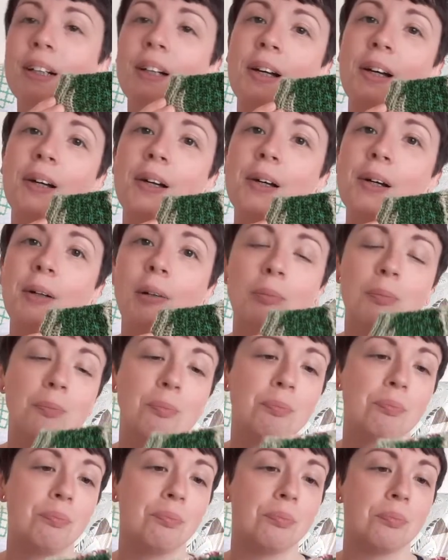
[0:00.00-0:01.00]

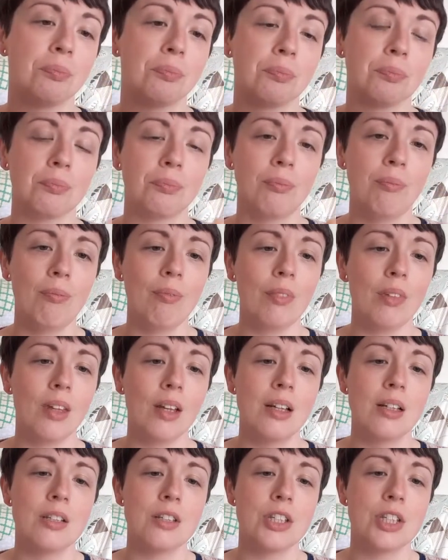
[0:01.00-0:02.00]

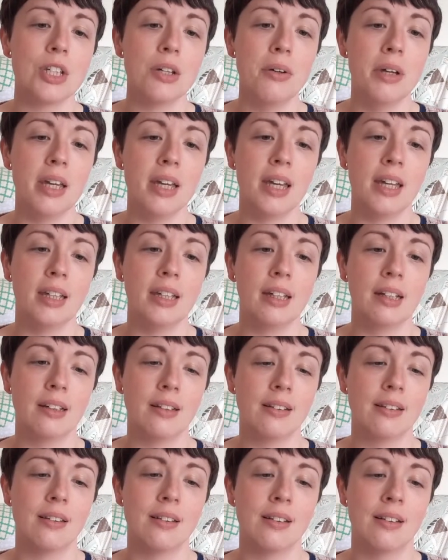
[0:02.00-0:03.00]
Doing it
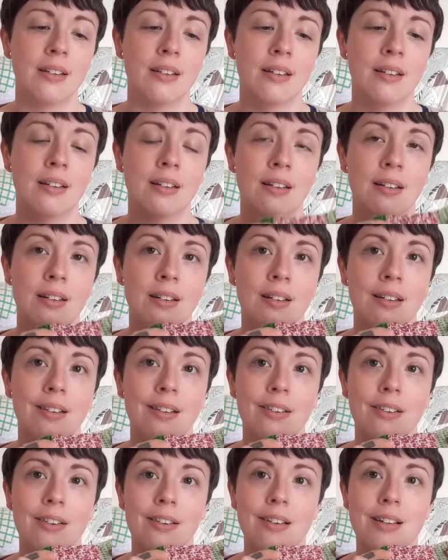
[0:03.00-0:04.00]

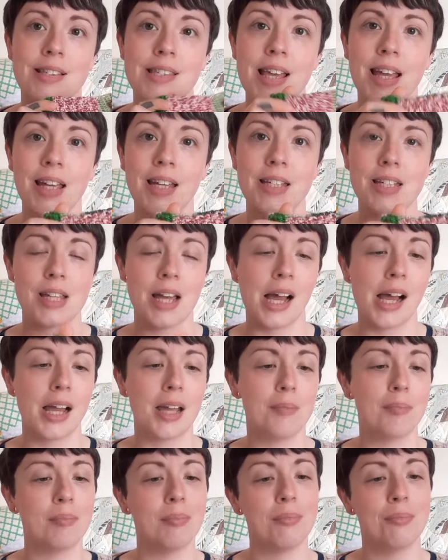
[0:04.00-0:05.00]
a second
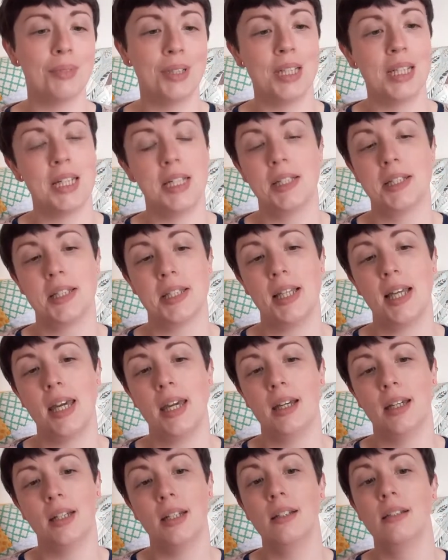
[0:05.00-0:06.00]
time many years
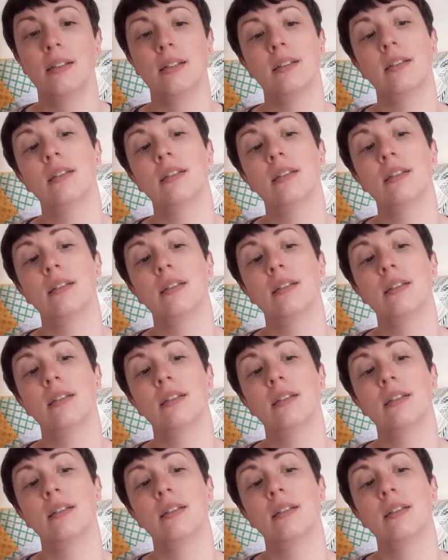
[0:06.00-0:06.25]
later,